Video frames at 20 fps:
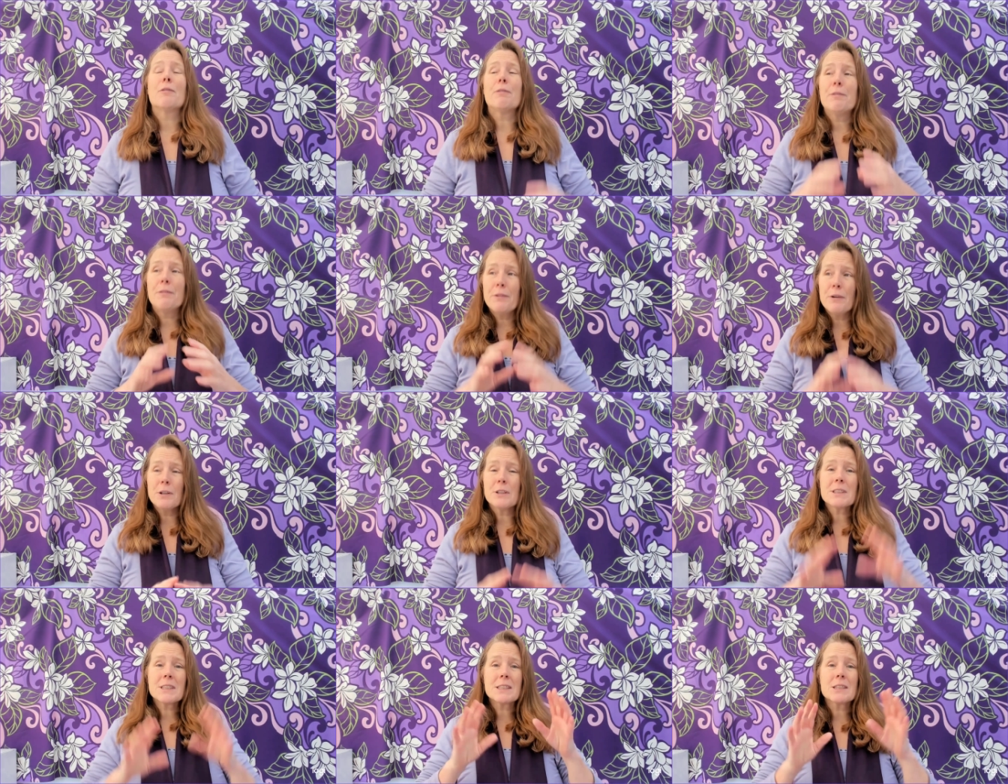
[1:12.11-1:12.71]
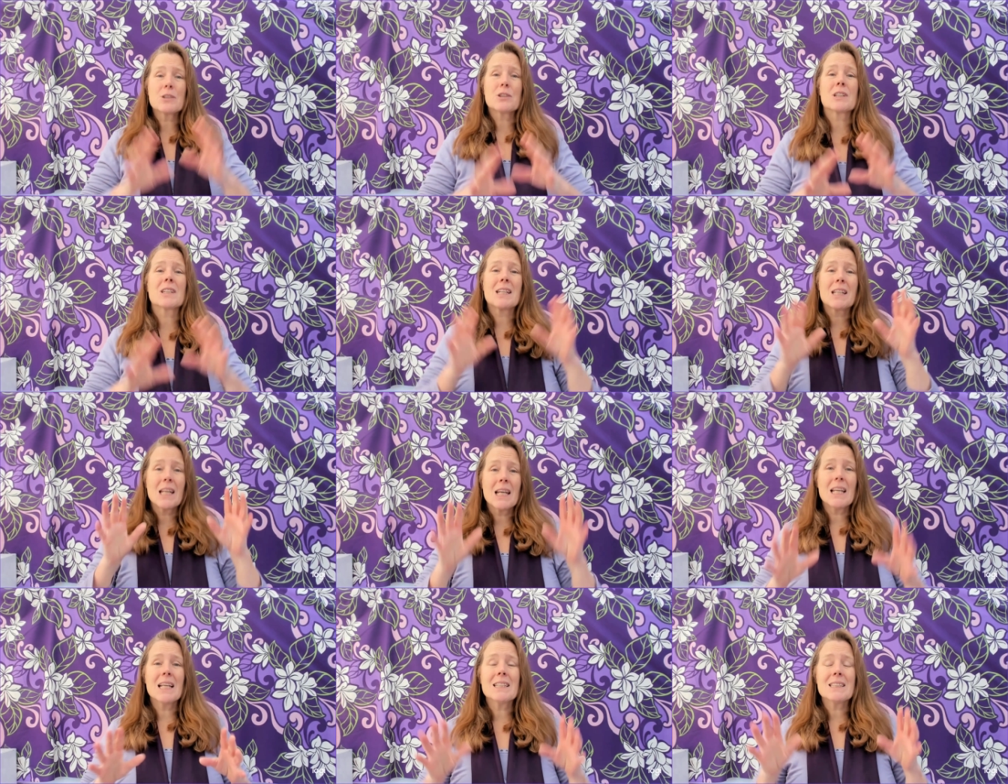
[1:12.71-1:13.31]
the first
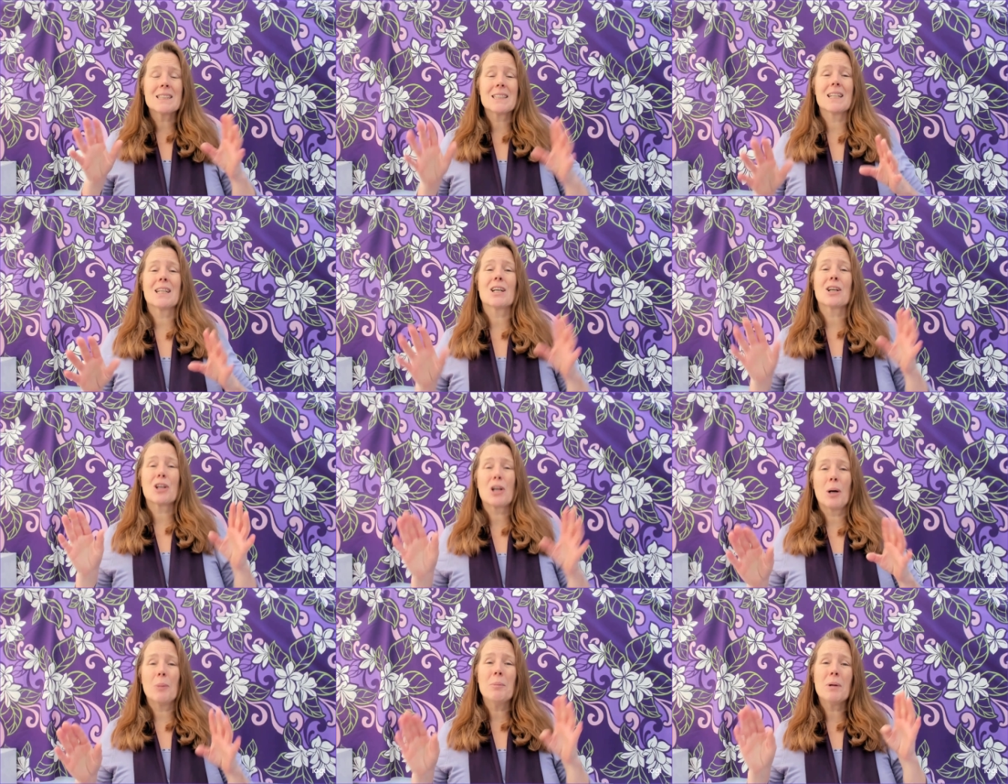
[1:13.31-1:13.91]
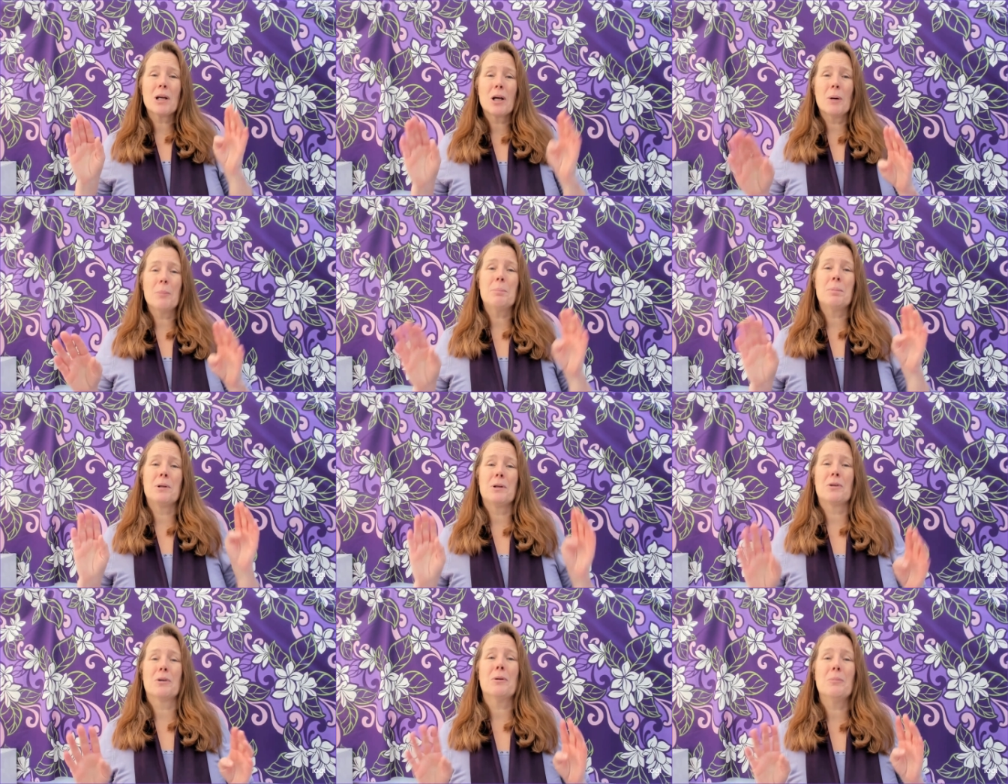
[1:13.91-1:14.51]
things that are coming
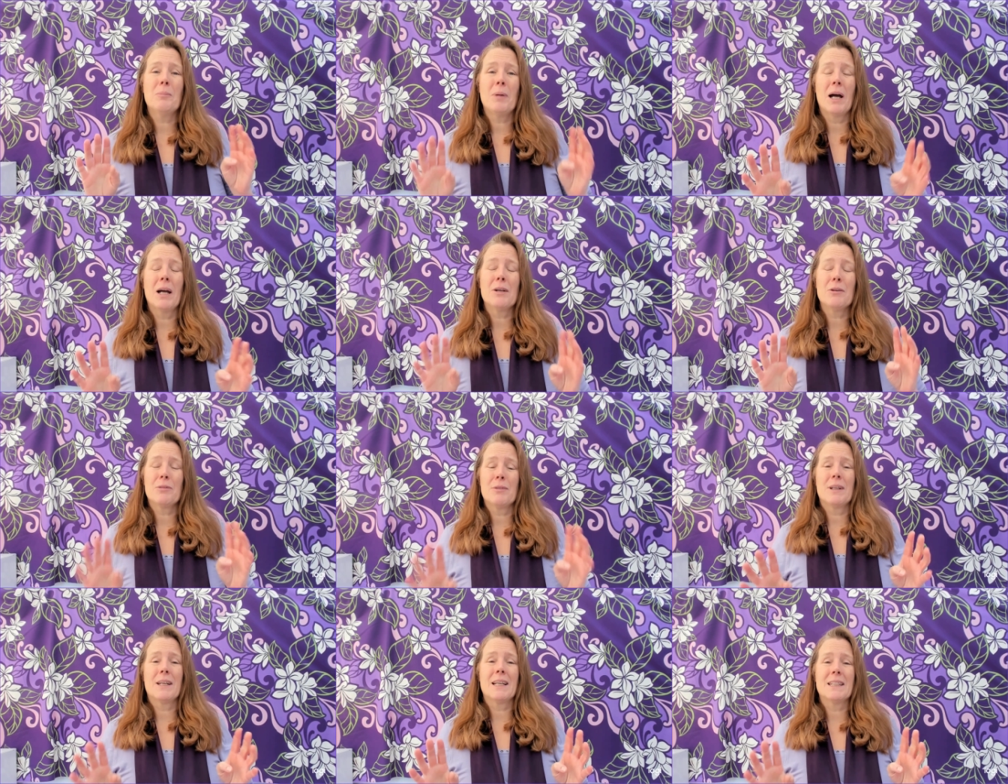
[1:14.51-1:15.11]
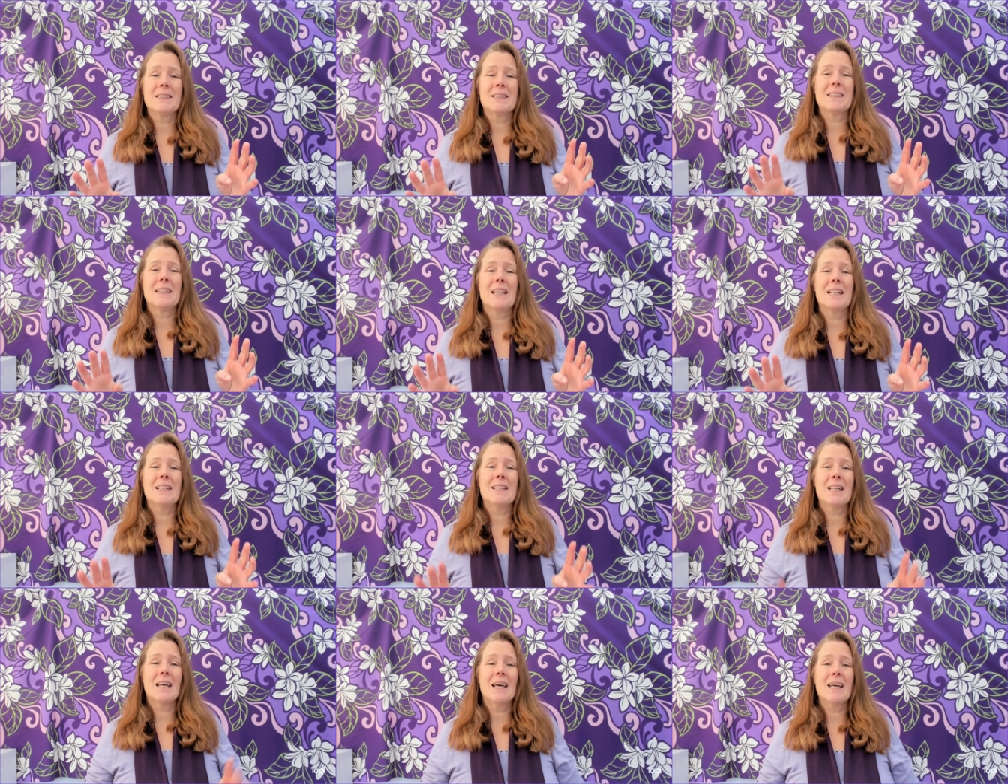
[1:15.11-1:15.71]
up in your mind when I
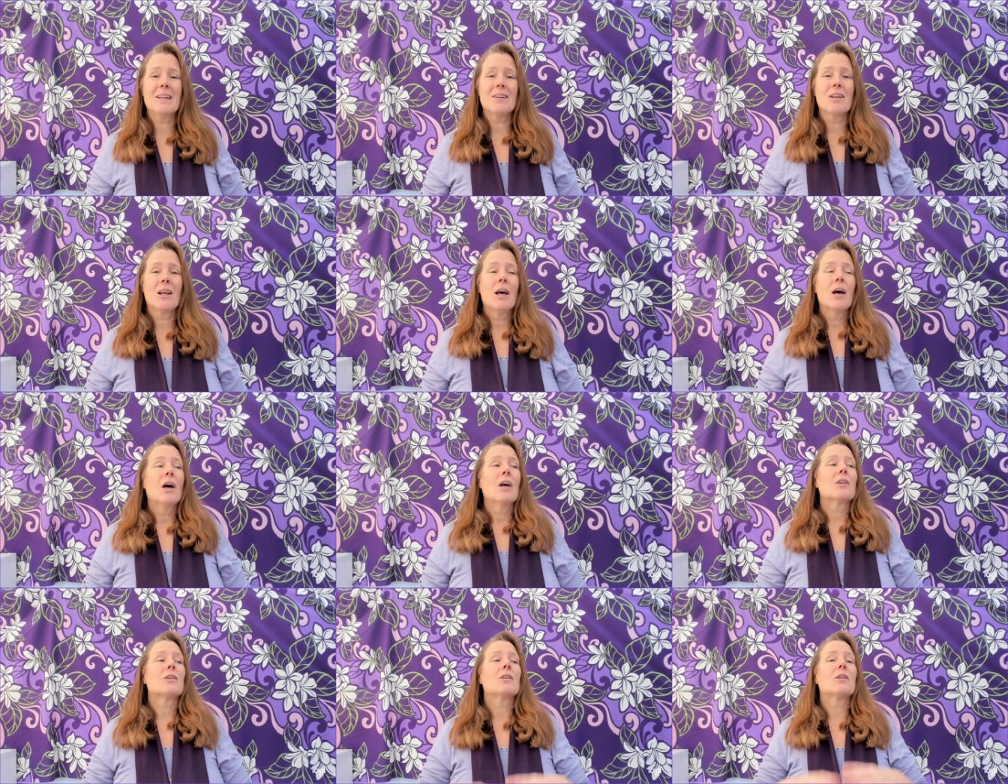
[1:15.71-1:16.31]
say that,